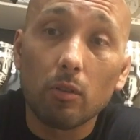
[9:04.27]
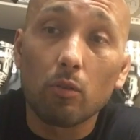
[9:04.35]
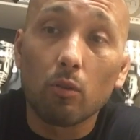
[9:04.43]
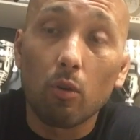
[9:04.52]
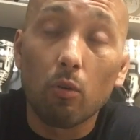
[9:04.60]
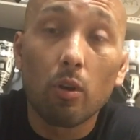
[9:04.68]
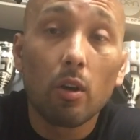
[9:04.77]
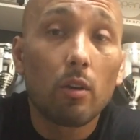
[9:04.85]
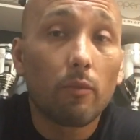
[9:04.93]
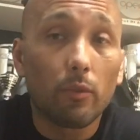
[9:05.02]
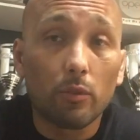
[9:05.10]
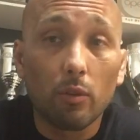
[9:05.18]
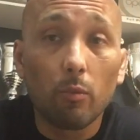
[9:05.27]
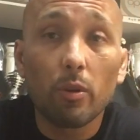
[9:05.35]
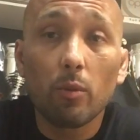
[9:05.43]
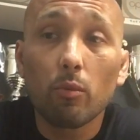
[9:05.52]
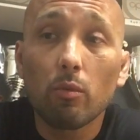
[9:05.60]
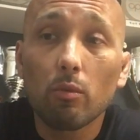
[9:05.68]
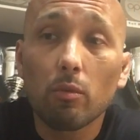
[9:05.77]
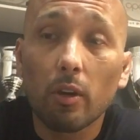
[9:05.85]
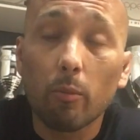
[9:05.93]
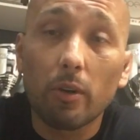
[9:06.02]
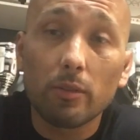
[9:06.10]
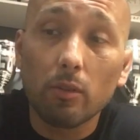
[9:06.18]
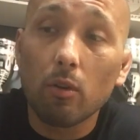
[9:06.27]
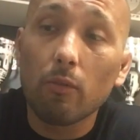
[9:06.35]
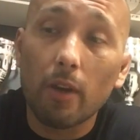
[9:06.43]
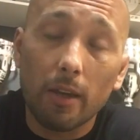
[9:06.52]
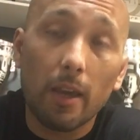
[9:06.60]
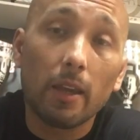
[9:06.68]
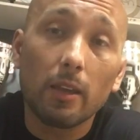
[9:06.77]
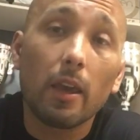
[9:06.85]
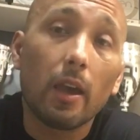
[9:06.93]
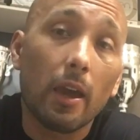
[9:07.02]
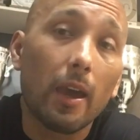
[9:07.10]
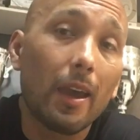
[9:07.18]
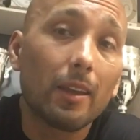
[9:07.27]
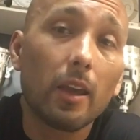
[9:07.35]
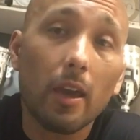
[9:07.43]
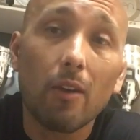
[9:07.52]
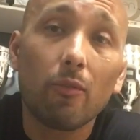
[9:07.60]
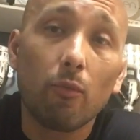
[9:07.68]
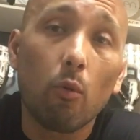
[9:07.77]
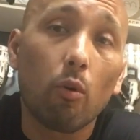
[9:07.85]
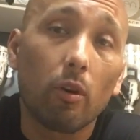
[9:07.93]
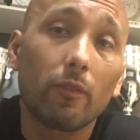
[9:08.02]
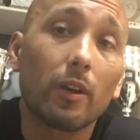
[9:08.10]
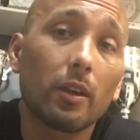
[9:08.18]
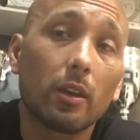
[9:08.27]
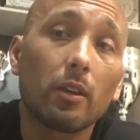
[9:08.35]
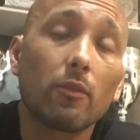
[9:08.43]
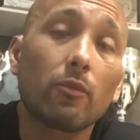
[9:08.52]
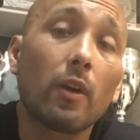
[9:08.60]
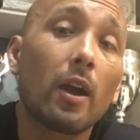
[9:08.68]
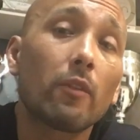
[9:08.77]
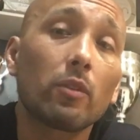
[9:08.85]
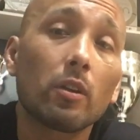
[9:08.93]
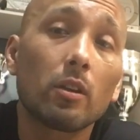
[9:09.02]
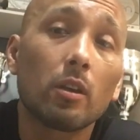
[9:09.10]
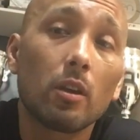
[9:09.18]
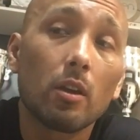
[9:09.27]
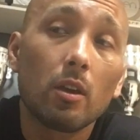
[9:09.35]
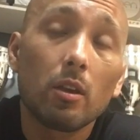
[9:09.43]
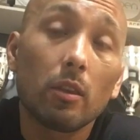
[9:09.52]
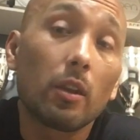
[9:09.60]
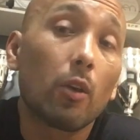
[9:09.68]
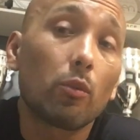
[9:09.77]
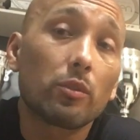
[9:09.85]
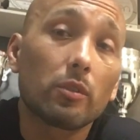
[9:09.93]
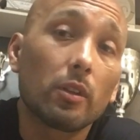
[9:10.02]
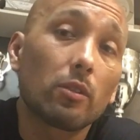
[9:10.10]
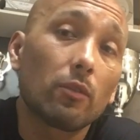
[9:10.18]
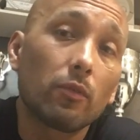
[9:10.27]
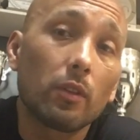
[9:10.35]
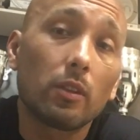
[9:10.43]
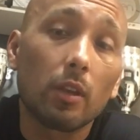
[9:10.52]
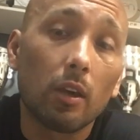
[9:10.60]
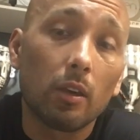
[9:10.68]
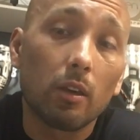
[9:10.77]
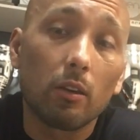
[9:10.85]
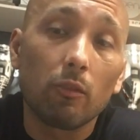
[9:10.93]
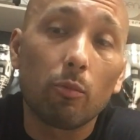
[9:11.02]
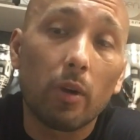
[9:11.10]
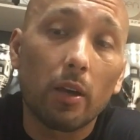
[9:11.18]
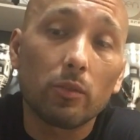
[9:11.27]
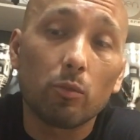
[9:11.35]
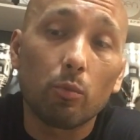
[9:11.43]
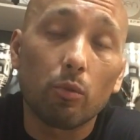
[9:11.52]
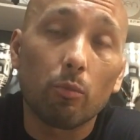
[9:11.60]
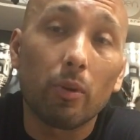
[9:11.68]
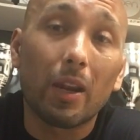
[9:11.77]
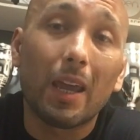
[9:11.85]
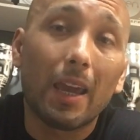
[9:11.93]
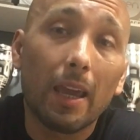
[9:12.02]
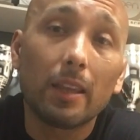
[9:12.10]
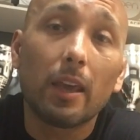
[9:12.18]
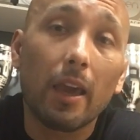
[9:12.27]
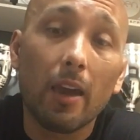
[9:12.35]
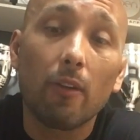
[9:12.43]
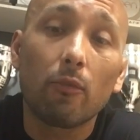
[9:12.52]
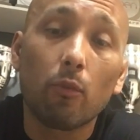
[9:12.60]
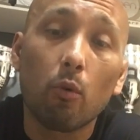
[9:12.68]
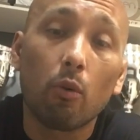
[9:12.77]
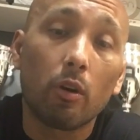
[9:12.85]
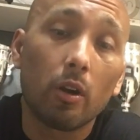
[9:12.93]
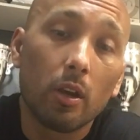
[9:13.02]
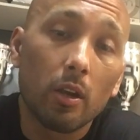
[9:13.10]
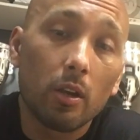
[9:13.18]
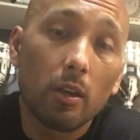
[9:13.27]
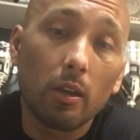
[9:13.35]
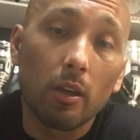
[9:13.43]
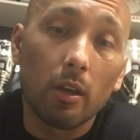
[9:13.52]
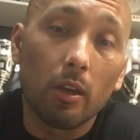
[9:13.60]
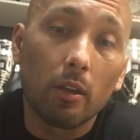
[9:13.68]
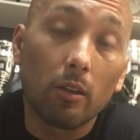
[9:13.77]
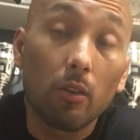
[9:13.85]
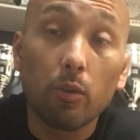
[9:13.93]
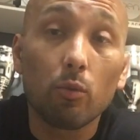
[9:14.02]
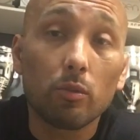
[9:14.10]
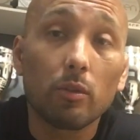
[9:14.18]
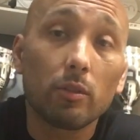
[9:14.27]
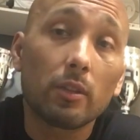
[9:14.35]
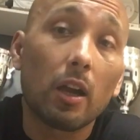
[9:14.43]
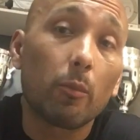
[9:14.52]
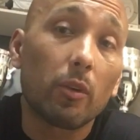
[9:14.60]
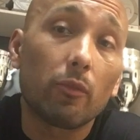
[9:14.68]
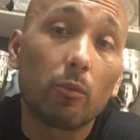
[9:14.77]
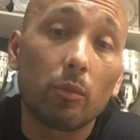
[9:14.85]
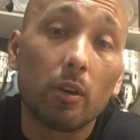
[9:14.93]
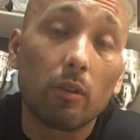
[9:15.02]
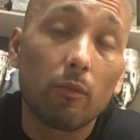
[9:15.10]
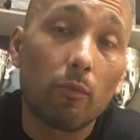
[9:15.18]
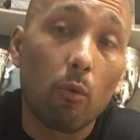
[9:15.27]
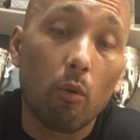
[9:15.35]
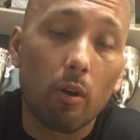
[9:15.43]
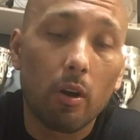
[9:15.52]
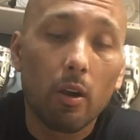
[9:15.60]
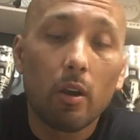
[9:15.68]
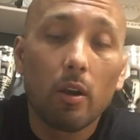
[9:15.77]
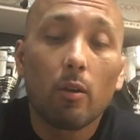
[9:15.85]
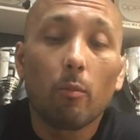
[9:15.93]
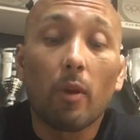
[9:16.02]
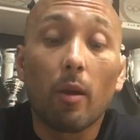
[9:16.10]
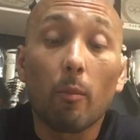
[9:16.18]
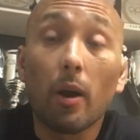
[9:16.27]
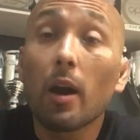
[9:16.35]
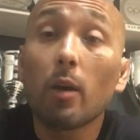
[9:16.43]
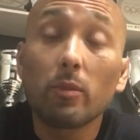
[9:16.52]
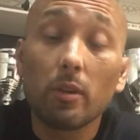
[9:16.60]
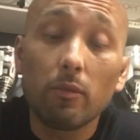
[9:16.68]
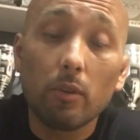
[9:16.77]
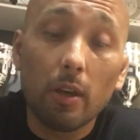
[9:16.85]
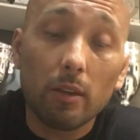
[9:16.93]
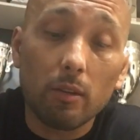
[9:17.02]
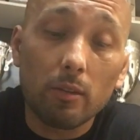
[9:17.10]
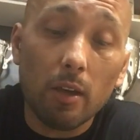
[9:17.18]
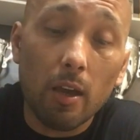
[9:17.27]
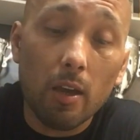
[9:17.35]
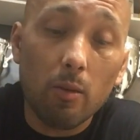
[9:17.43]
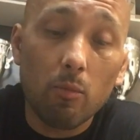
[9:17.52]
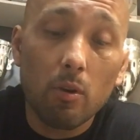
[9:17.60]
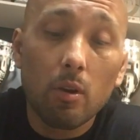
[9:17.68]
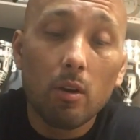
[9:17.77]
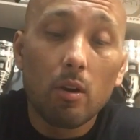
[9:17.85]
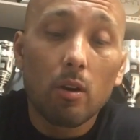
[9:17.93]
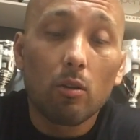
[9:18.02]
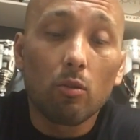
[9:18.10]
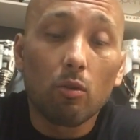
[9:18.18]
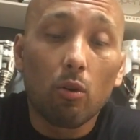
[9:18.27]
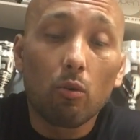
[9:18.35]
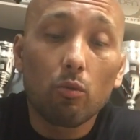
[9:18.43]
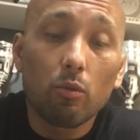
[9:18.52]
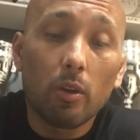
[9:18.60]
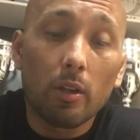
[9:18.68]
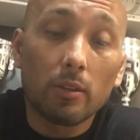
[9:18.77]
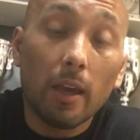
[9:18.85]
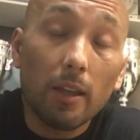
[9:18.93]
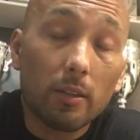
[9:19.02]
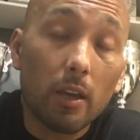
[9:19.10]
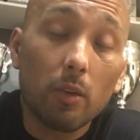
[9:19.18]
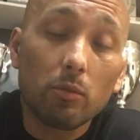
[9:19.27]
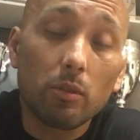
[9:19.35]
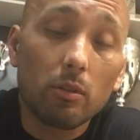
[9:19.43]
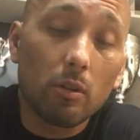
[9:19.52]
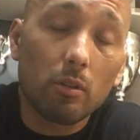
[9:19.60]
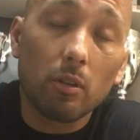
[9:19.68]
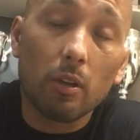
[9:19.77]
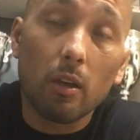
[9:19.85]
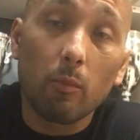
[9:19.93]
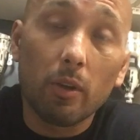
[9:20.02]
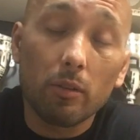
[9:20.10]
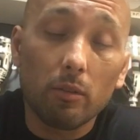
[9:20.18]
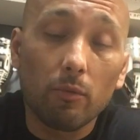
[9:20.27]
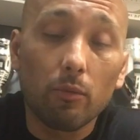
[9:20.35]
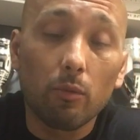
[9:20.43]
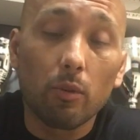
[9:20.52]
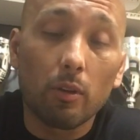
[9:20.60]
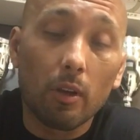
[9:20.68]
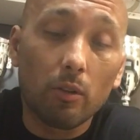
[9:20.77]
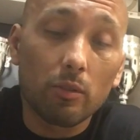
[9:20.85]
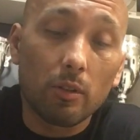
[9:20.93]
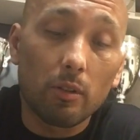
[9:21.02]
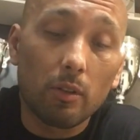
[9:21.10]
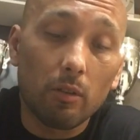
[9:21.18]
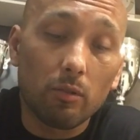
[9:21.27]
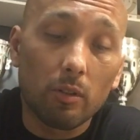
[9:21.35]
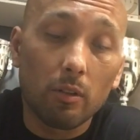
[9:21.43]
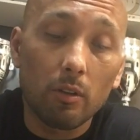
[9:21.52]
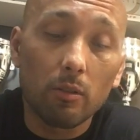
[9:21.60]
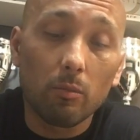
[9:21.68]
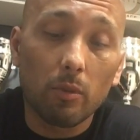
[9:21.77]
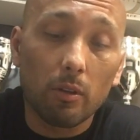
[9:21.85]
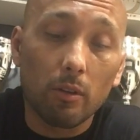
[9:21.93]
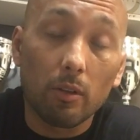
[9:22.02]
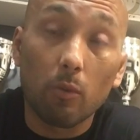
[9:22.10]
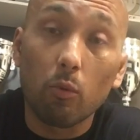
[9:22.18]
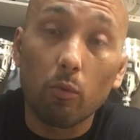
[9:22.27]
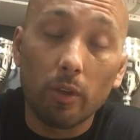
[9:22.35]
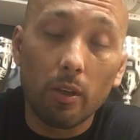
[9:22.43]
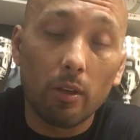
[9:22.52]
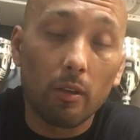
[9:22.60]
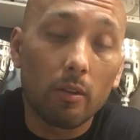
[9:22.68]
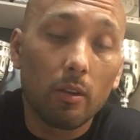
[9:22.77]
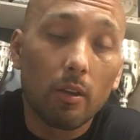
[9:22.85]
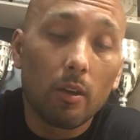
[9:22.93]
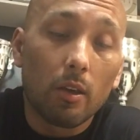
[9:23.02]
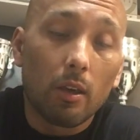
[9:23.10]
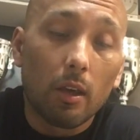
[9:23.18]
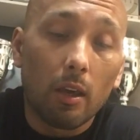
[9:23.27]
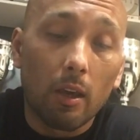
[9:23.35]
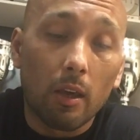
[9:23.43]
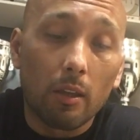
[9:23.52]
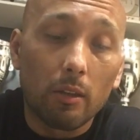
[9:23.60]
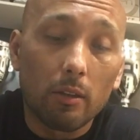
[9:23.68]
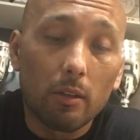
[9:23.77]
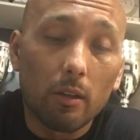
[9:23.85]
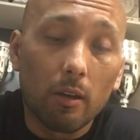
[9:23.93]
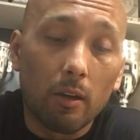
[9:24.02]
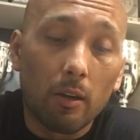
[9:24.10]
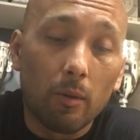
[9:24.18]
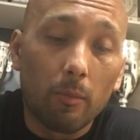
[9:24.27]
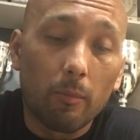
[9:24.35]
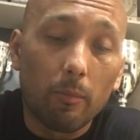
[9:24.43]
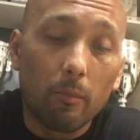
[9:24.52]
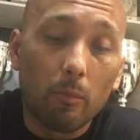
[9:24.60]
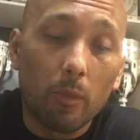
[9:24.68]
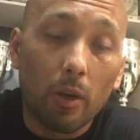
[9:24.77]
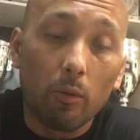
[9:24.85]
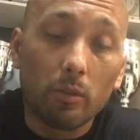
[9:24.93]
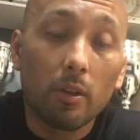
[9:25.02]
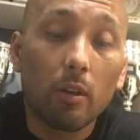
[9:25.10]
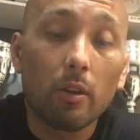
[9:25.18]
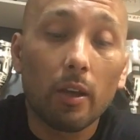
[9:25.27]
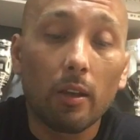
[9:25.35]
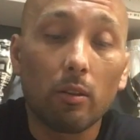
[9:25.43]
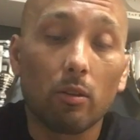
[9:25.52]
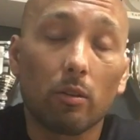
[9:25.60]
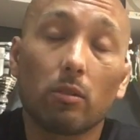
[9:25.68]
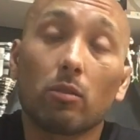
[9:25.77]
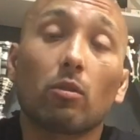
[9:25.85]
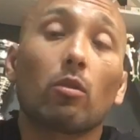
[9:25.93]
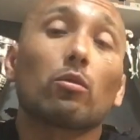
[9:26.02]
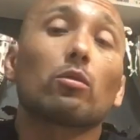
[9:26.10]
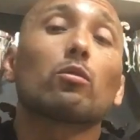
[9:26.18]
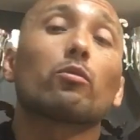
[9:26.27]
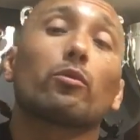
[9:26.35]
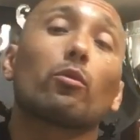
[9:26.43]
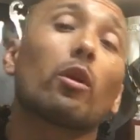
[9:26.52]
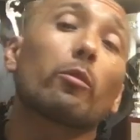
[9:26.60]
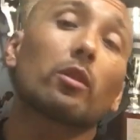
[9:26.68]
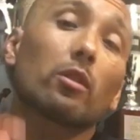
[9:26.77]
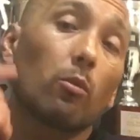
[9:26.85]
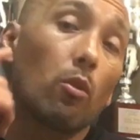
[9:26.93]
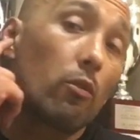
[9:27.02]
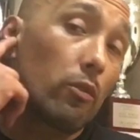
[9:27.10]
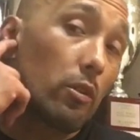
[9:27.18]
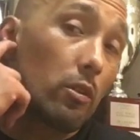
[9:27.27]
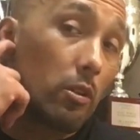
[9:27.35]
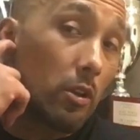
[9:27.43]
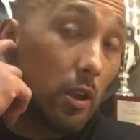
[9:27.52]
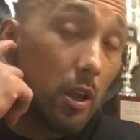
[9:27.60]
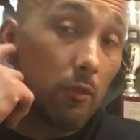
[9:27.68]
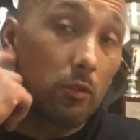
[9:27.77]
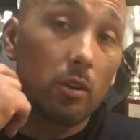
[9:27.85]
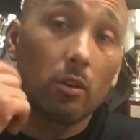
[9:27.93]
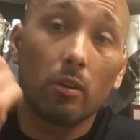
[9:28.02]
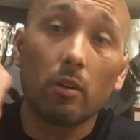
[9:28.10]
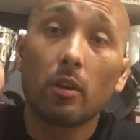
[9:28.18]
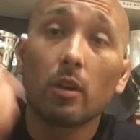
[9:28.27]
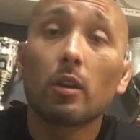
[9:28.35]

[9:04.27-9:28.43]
you know. For some people, like myself, I had to have 4. And if I could get 5 in, then I would sneak the 5th day in if possible. But I had to have 4, and nothing was going to stop me from getting 4. My mom, even at the time, you know, at that time she cooked a lot of Mexican food, and now she doesn't because I won't eat it. And but I would tell her, hey, look, you know, if you want me to come over and have dinner,